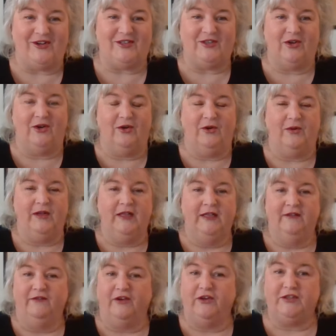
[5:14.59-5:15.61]
So
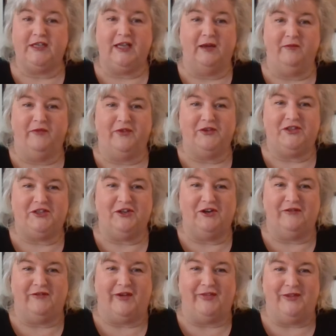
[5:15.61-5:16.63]
first come, first
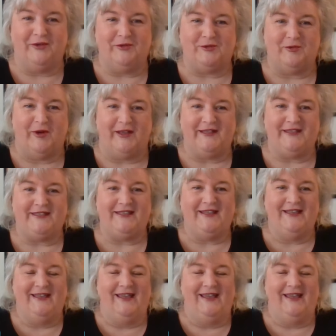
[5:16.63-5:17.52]
serve on those ones.